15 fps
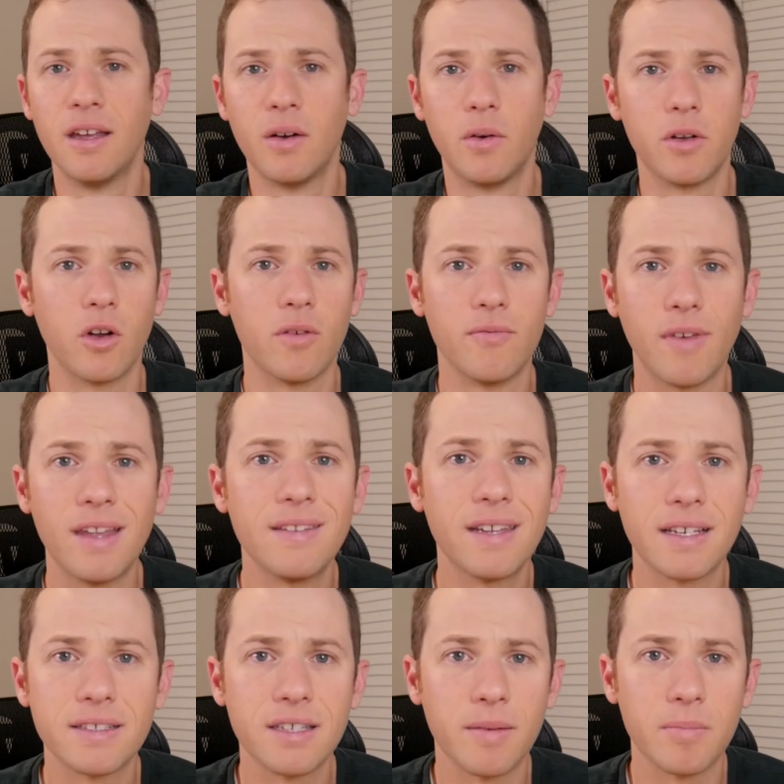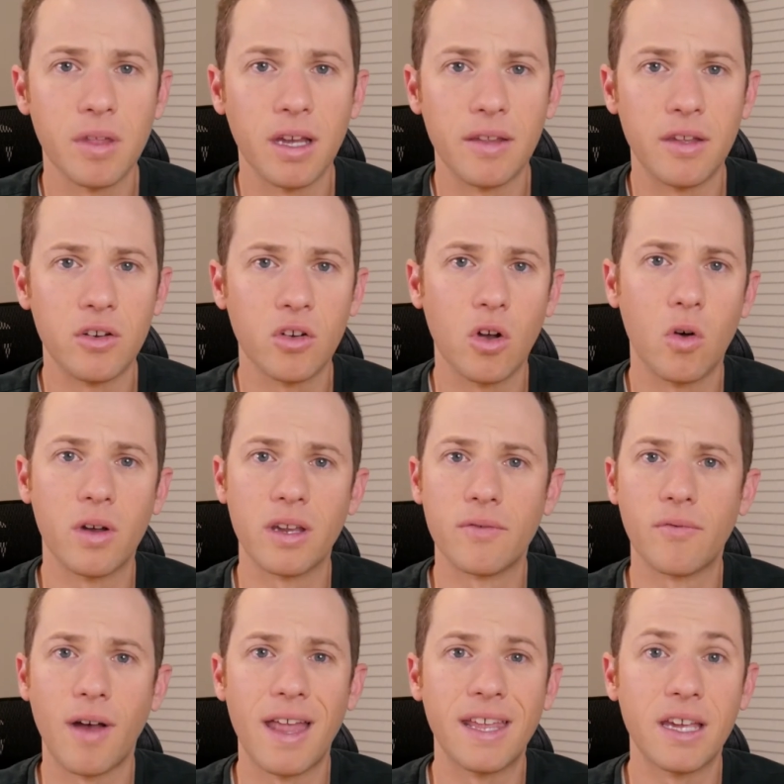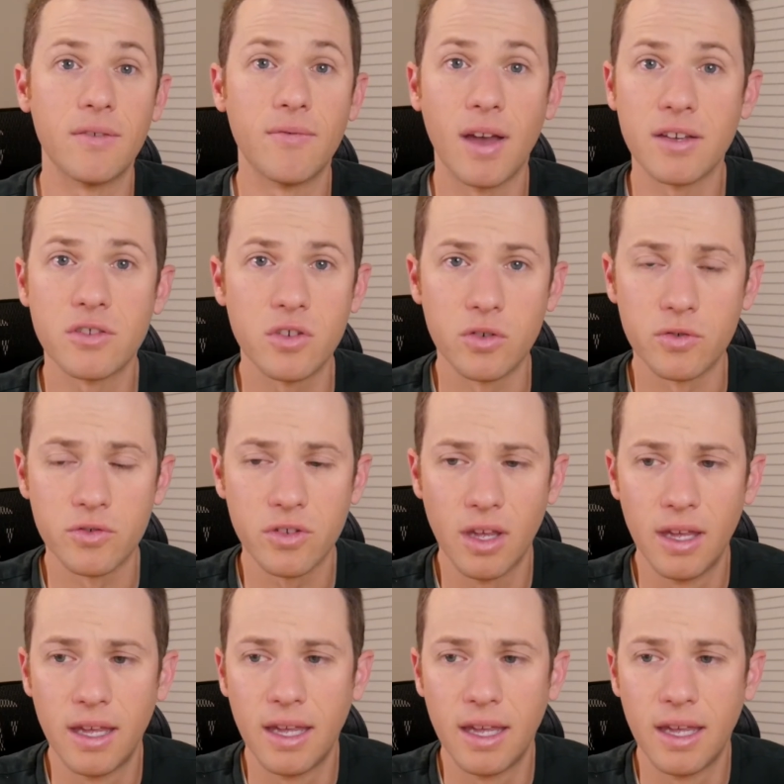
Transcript: inventing something and then you're going and finding investors